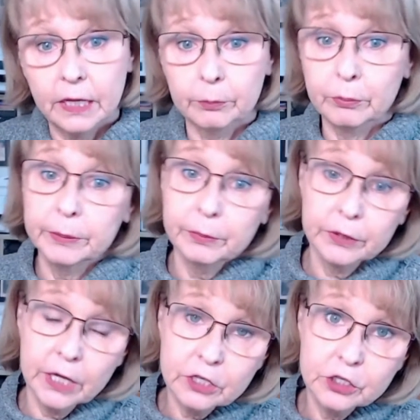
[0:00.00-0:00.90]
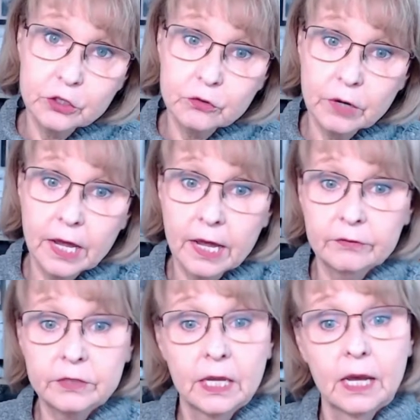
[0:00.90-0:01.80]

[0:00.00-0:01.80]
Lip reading: a pre-production draft,